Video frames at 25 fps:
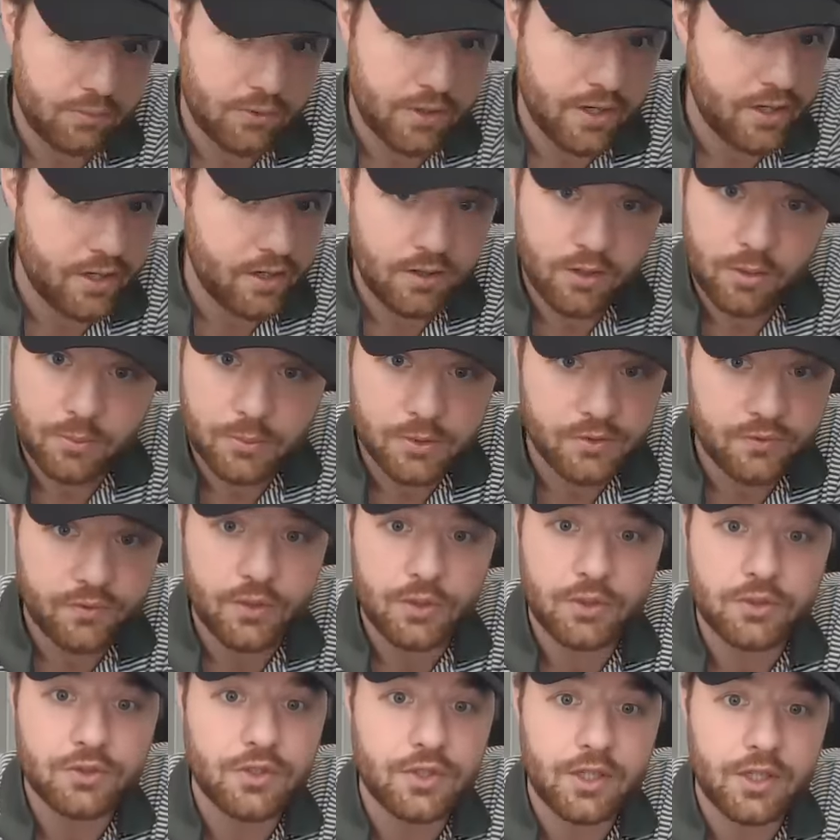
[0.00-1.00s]
to play. It almost
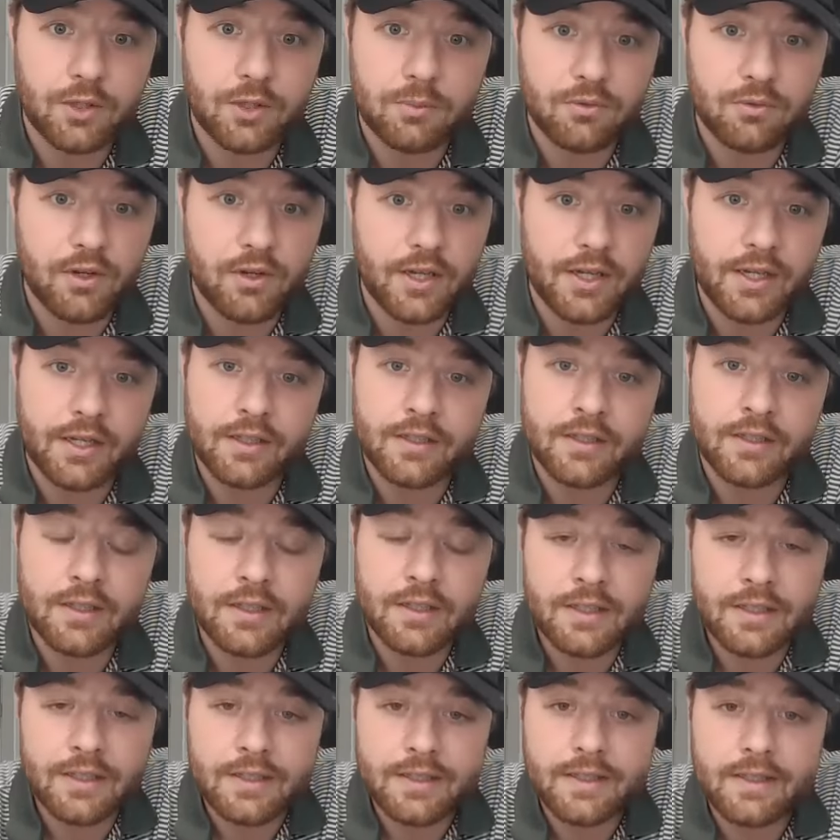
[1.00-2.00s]
feels like you're playing
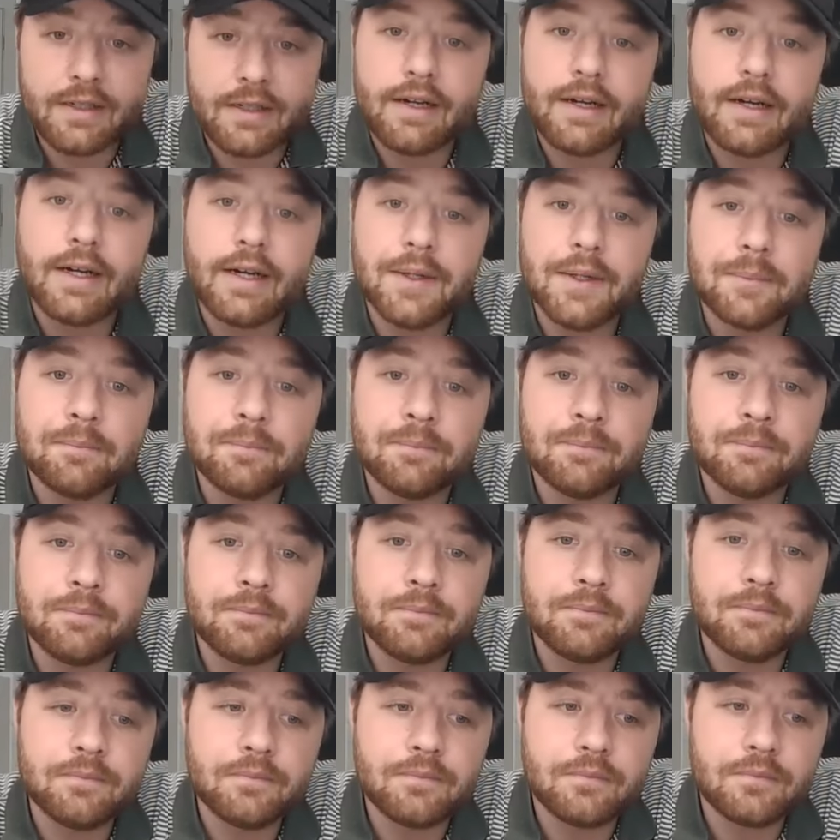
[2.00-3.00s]
um,
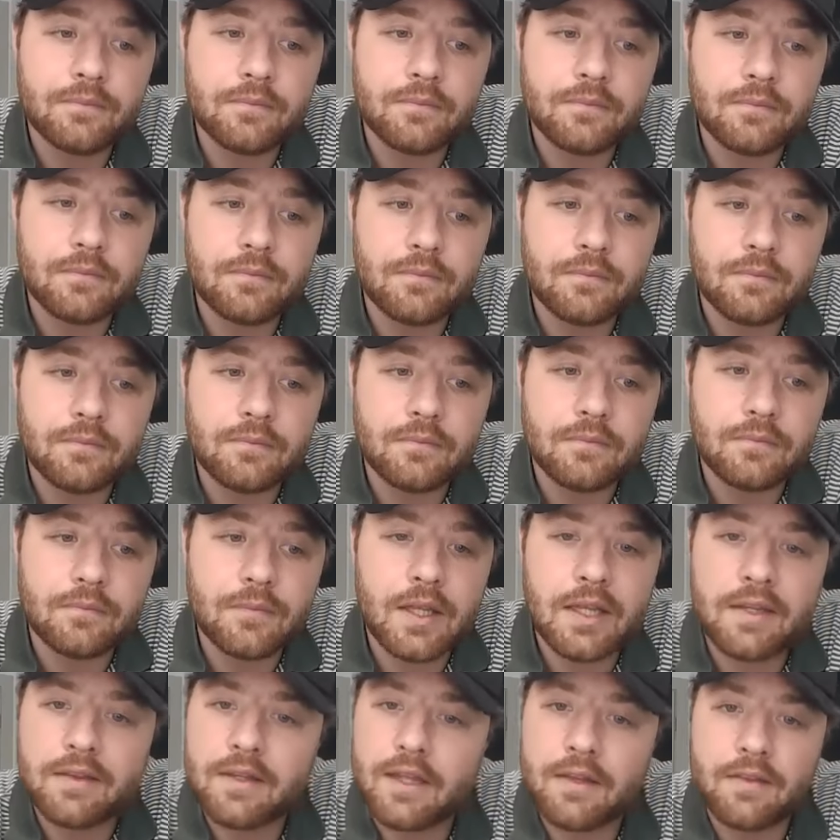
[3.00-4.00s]

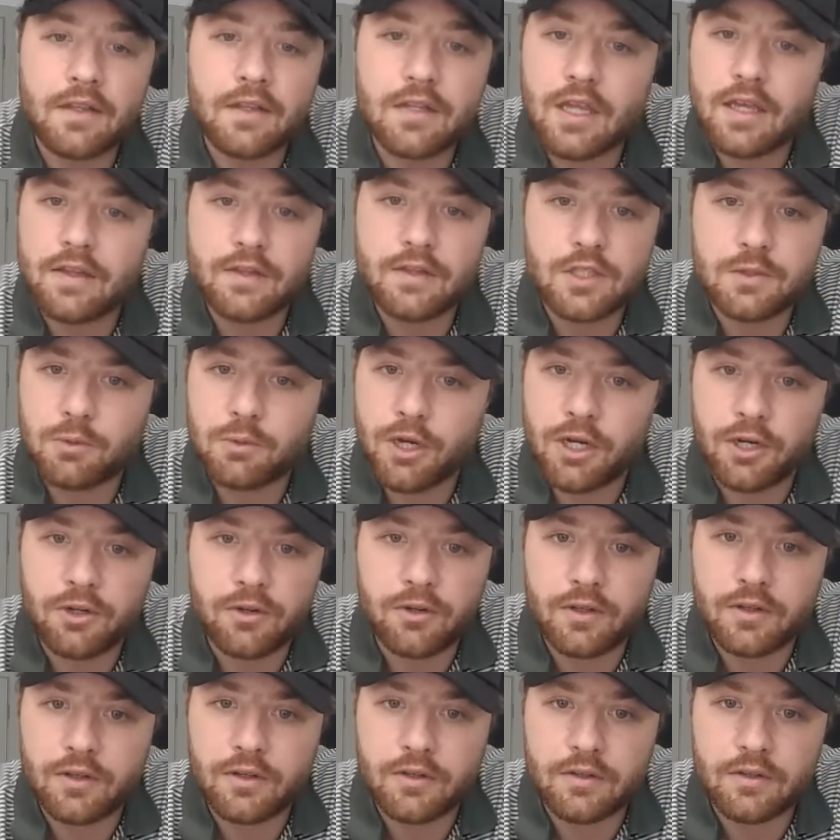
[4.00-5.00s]
in the spring
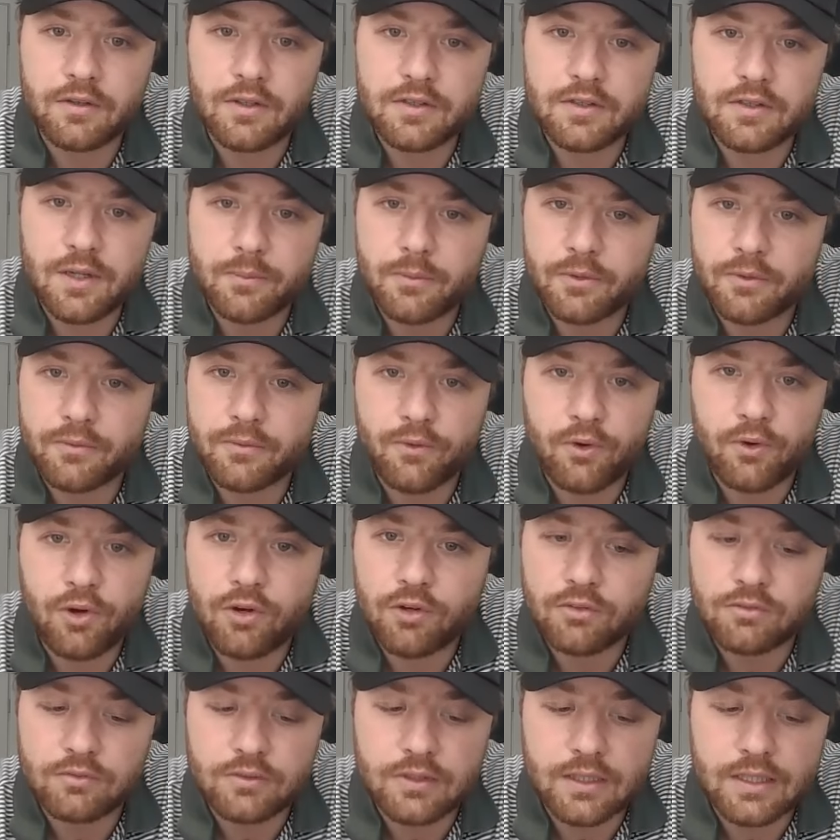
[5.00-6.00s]
or in the summer or
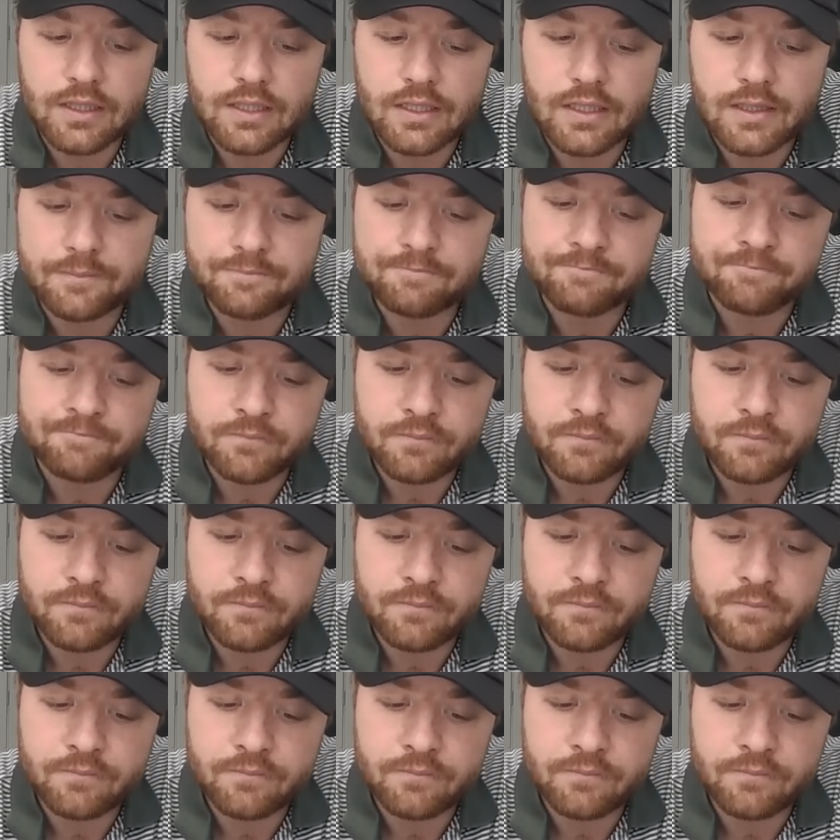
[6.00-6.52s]
fall. I